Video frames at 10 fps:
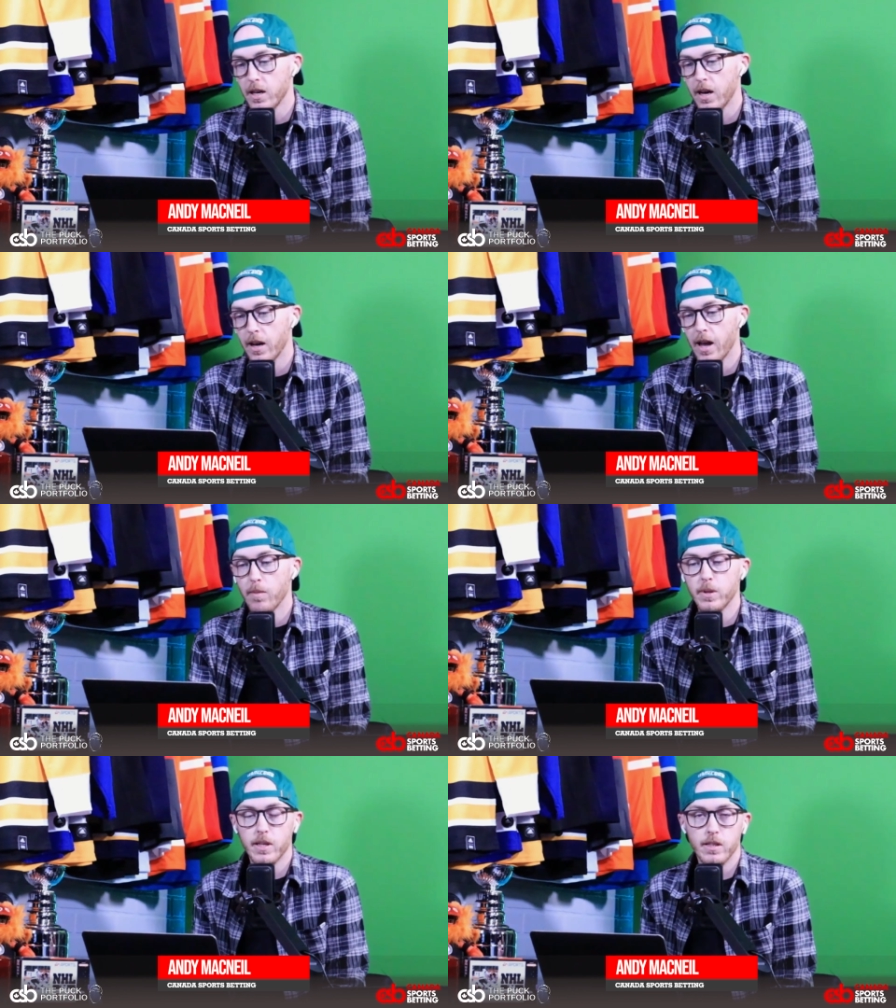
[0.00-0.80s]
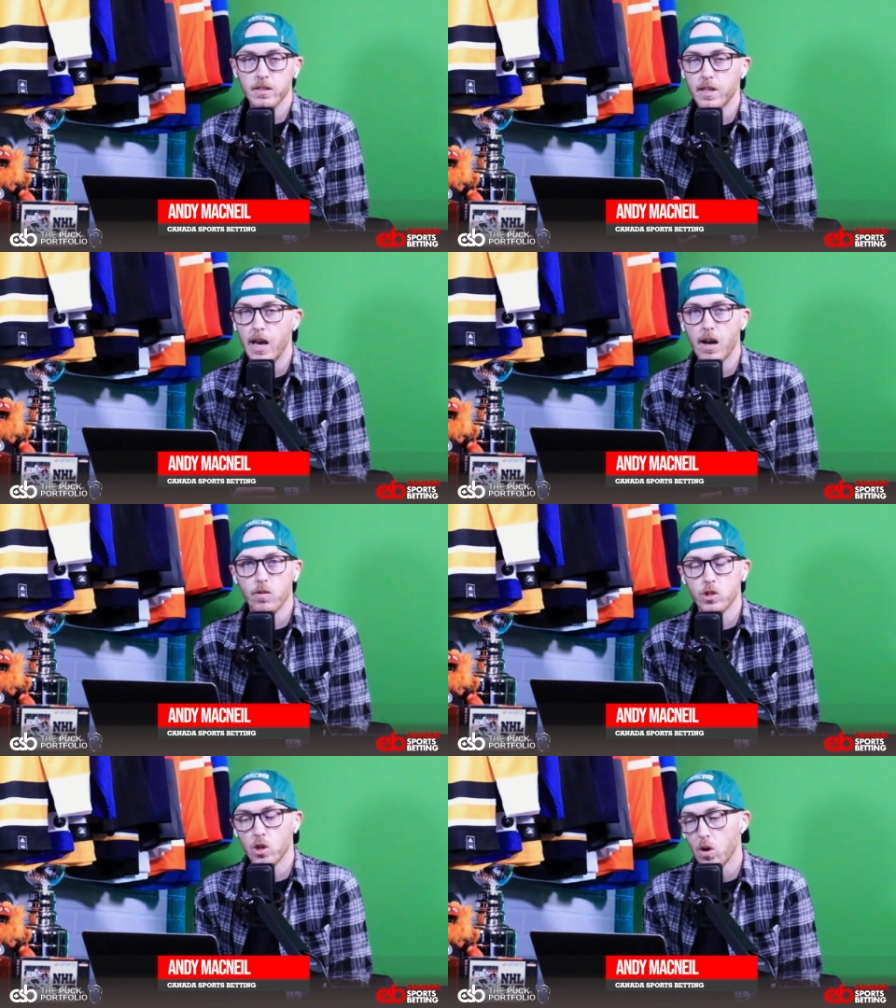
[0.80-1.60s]
Edmonton's
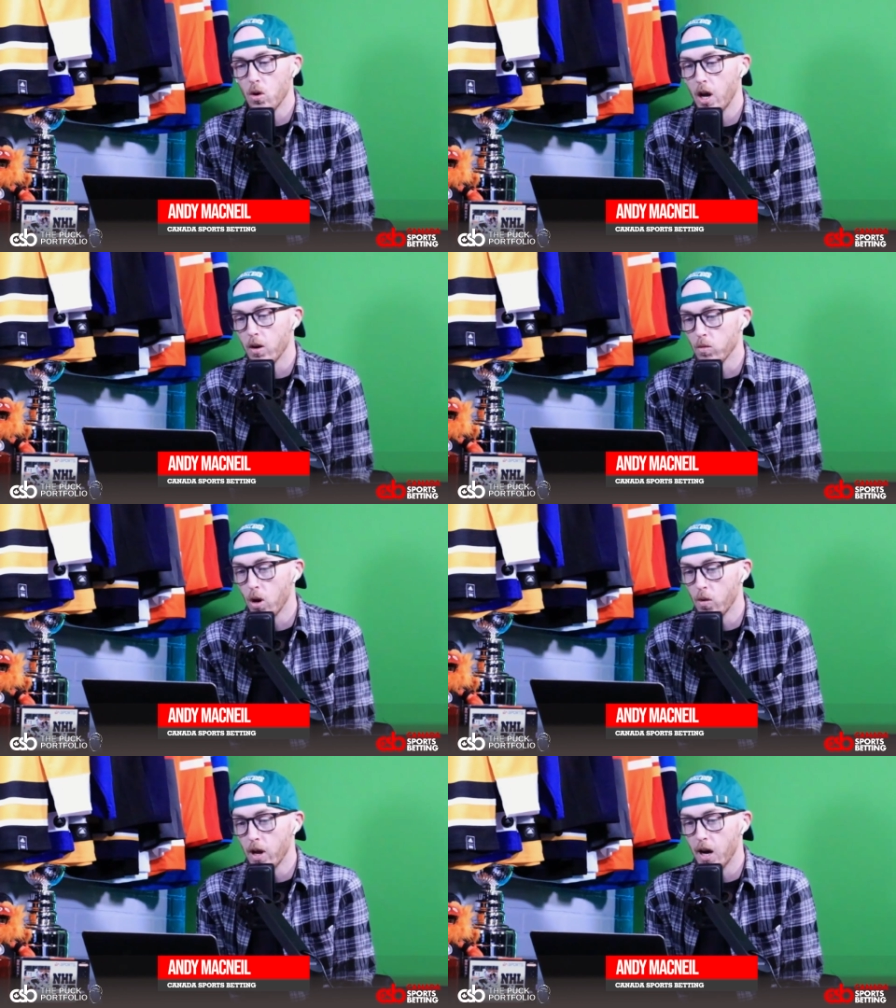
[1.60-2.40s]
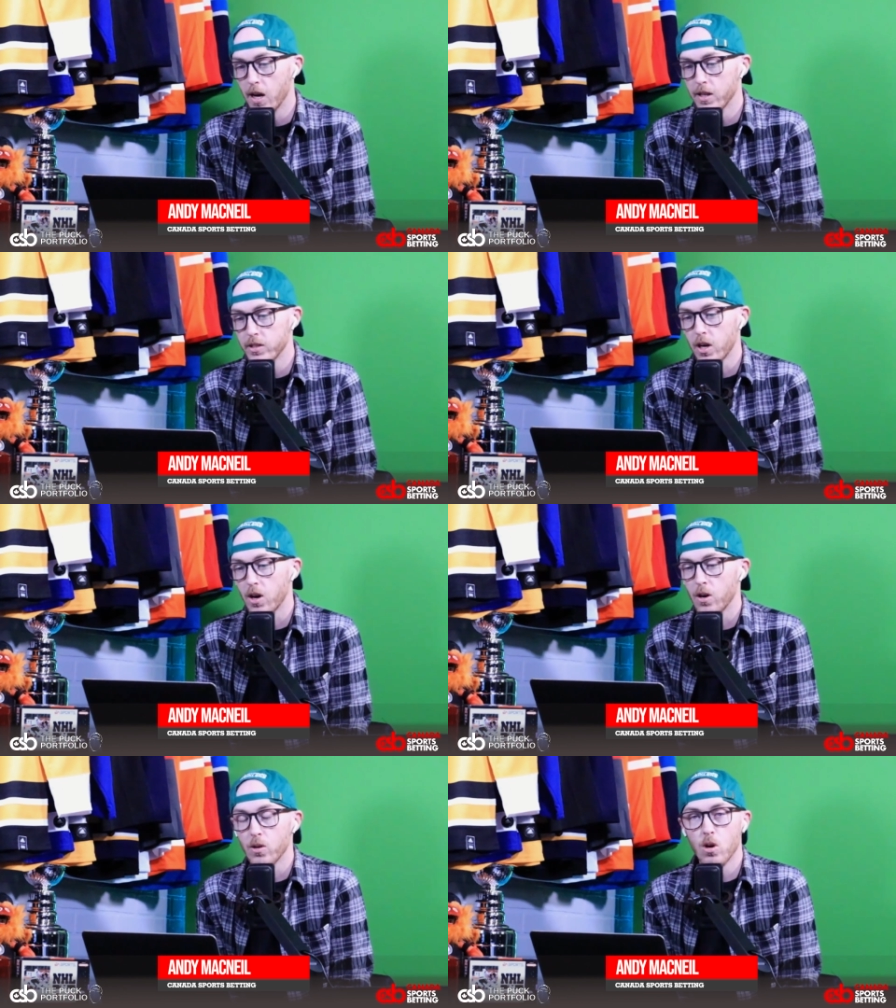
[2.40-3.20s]
average road odds
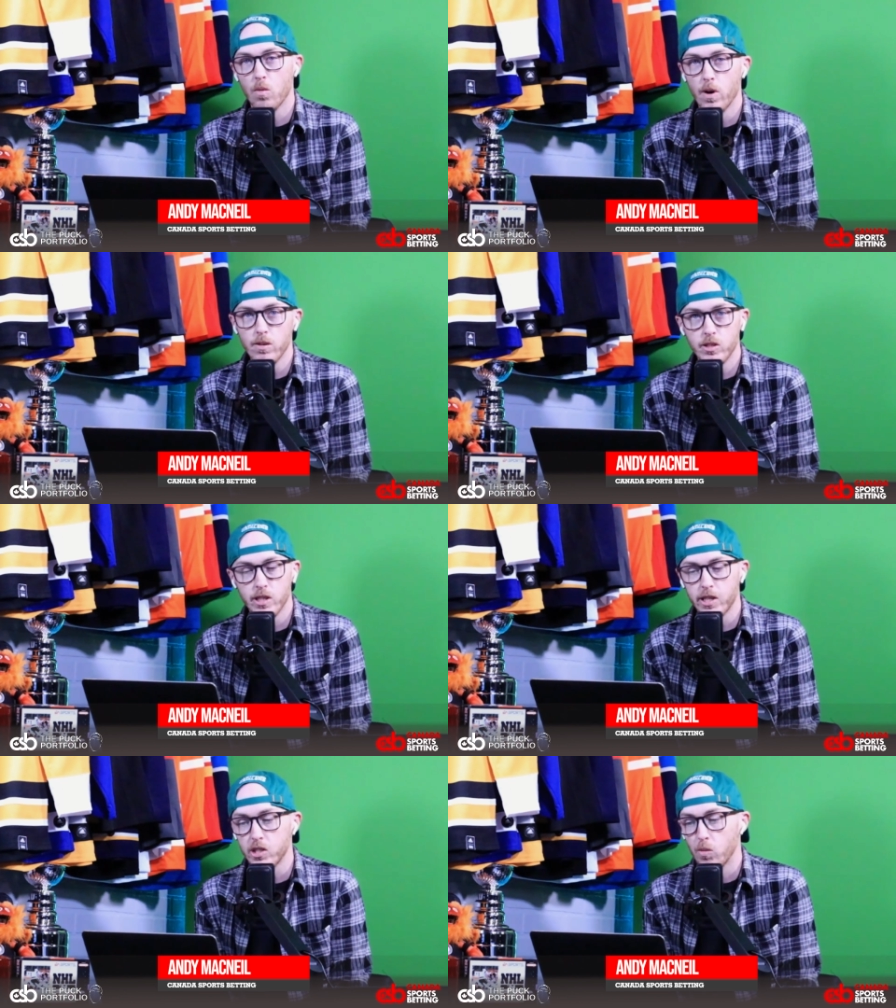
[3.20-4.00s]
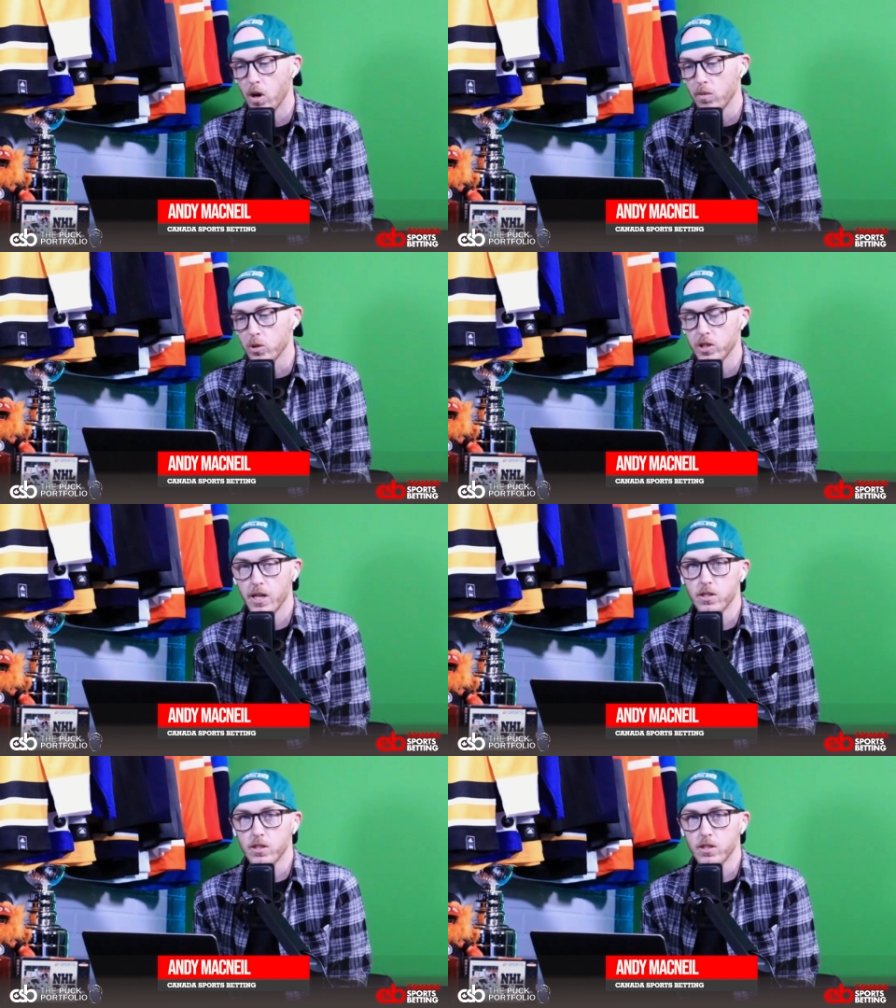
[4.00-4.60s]
are around 61%.